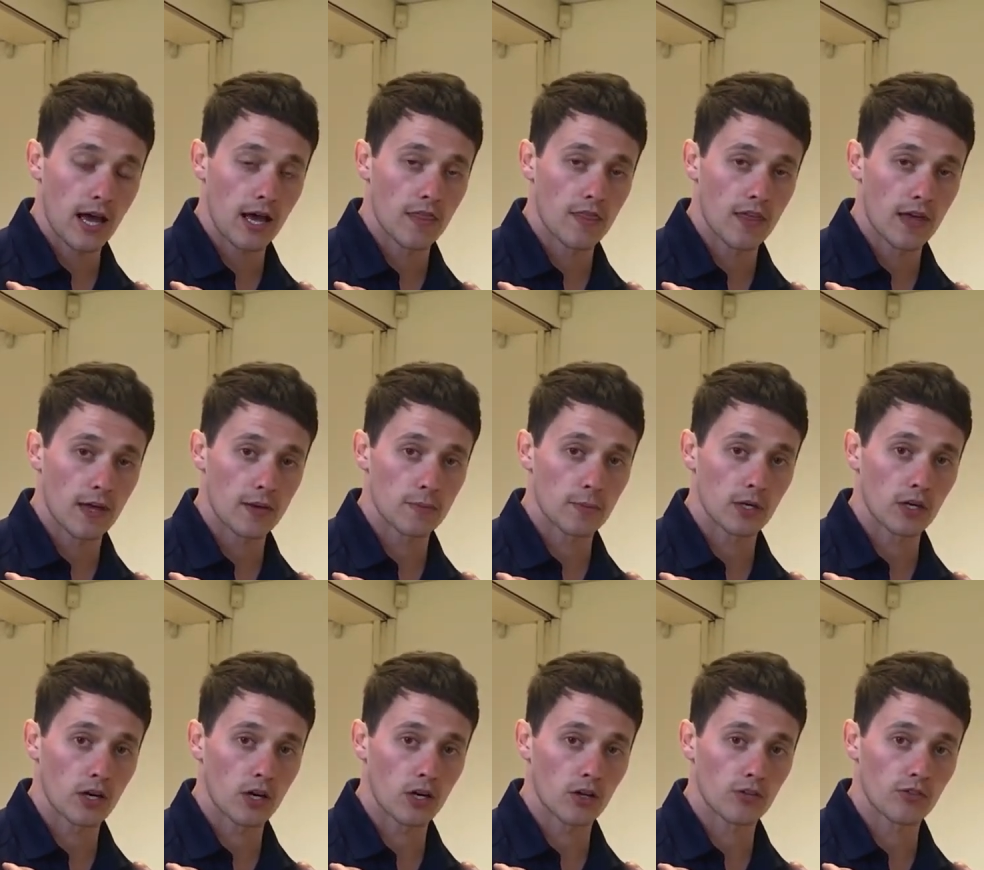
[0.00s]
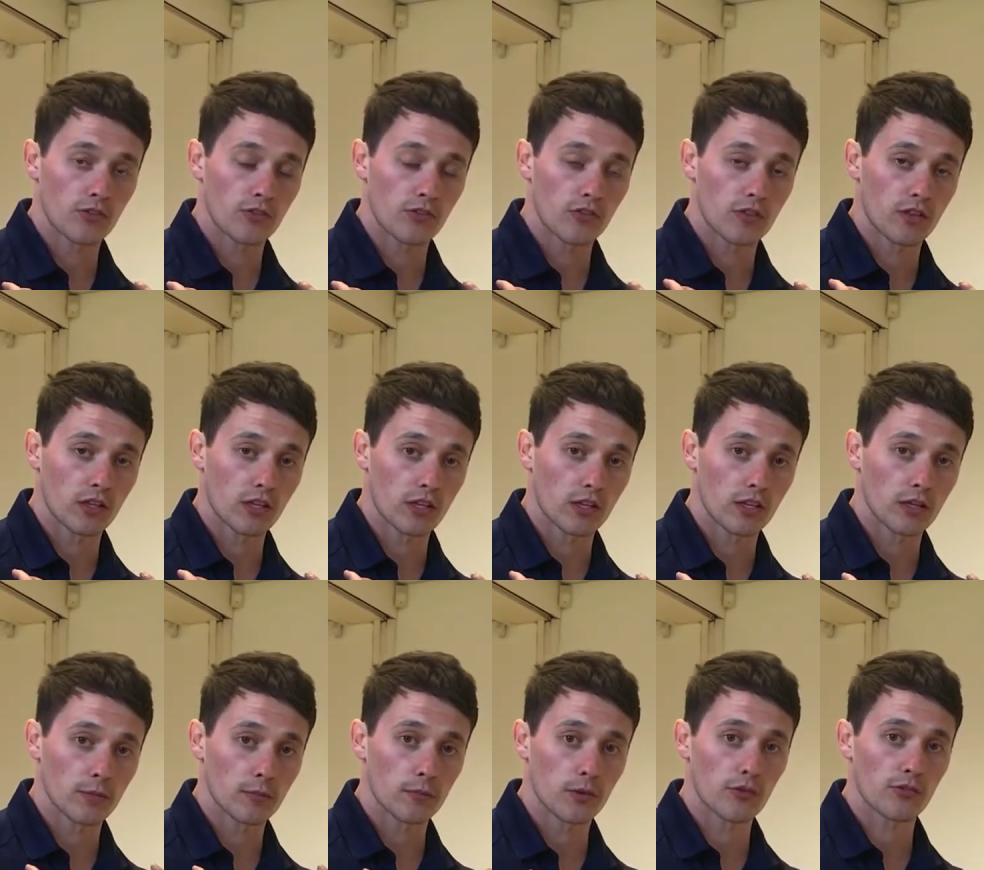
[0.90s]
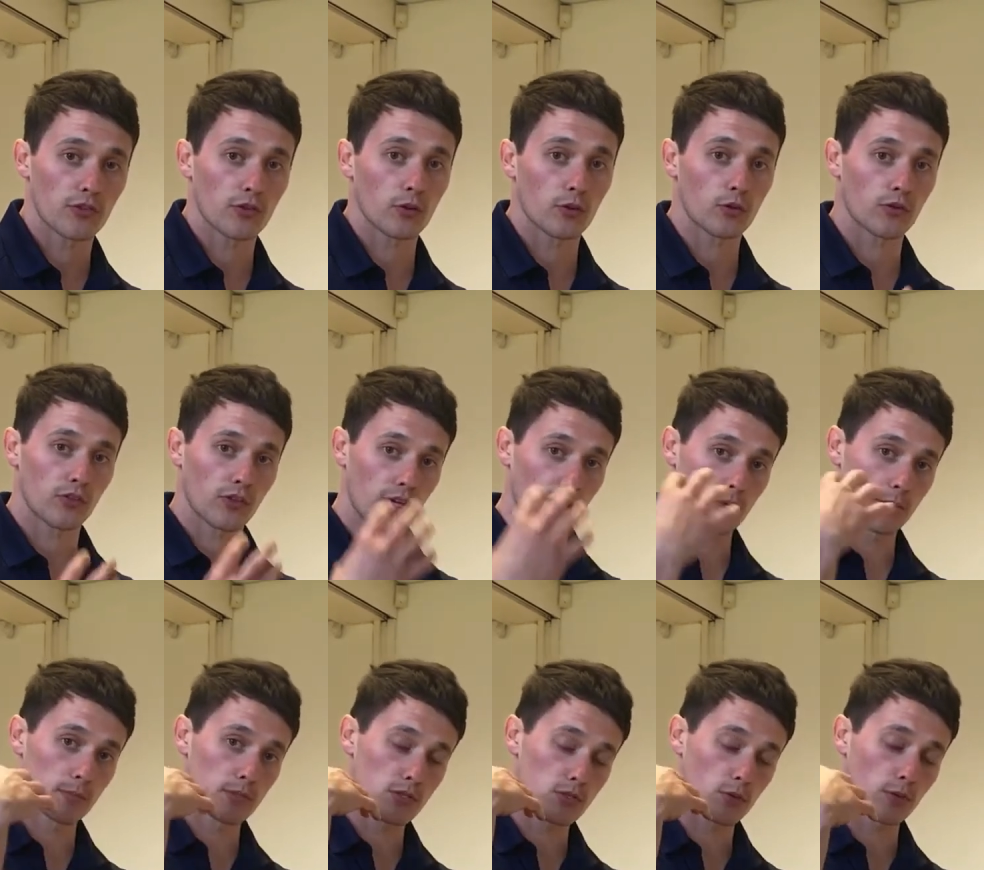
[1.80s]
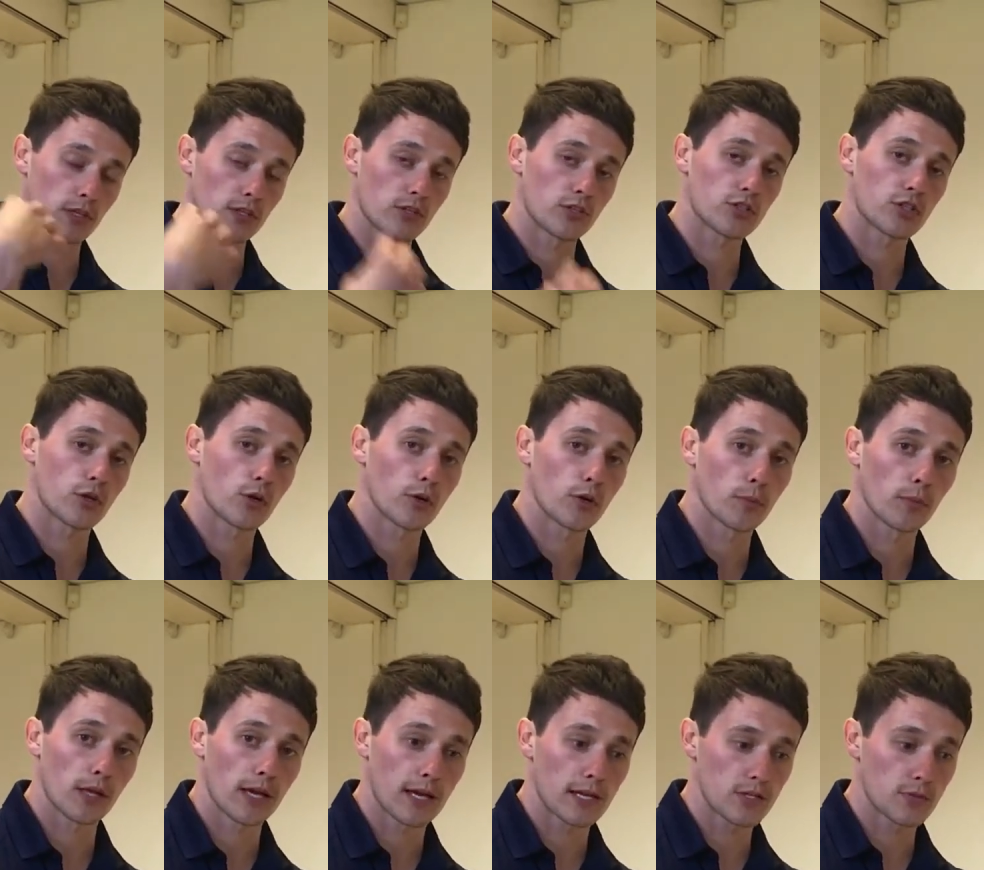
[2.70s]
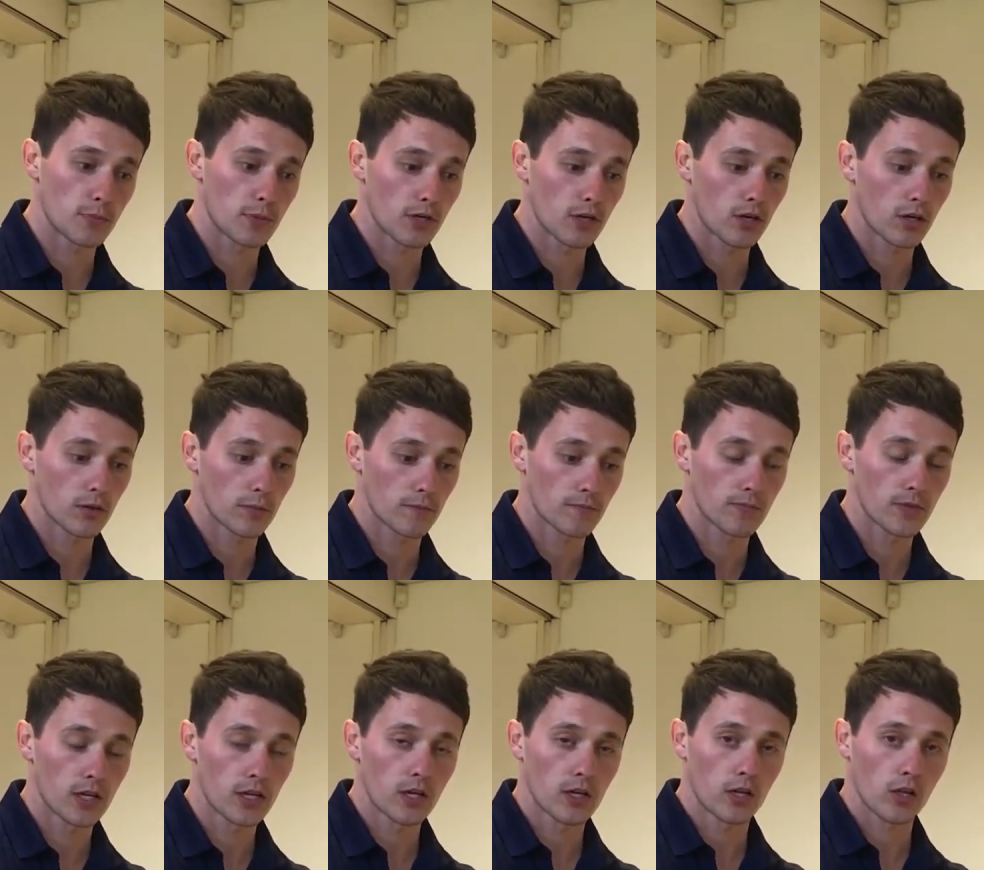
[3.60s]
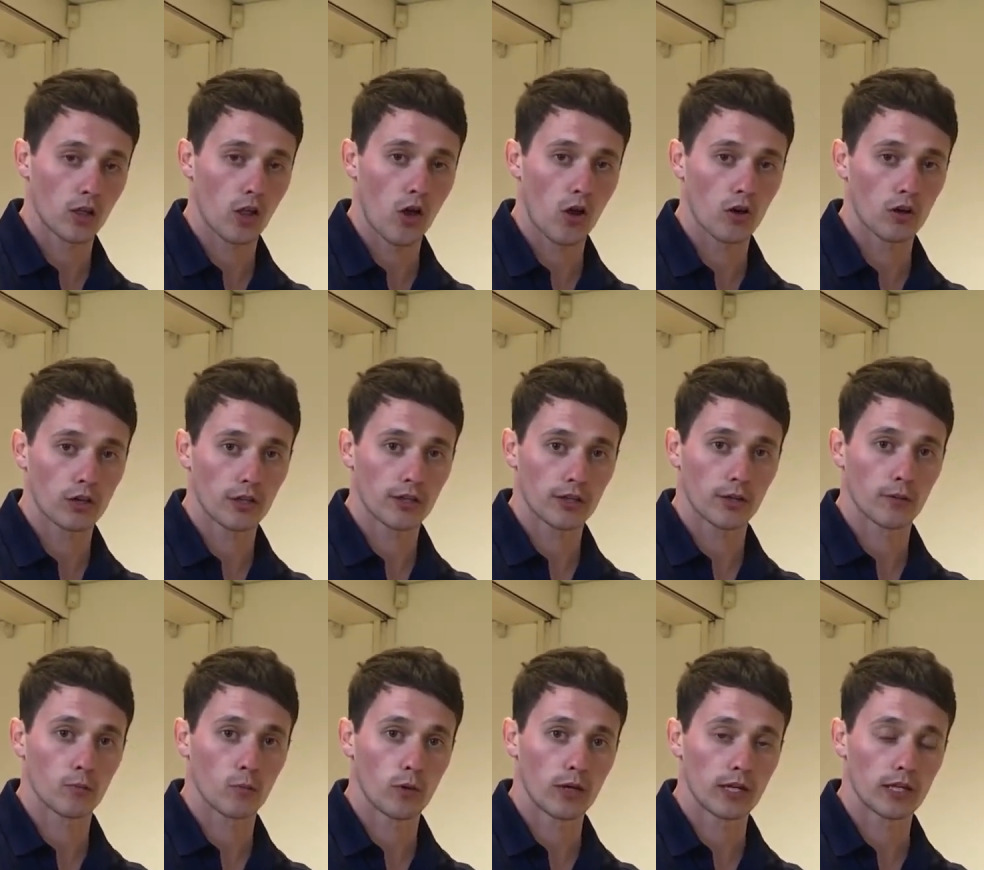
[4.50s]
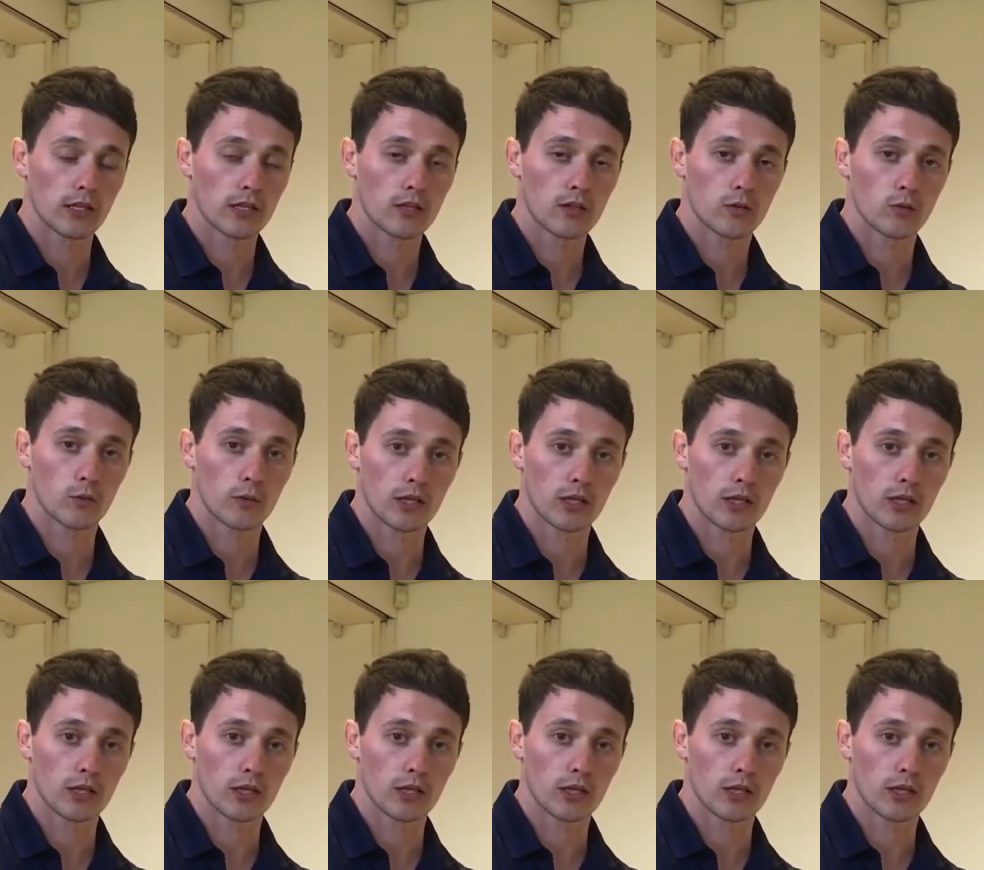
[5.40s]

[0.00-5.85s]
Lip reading: and then because the muscles in between the shoulder blades become long and weak,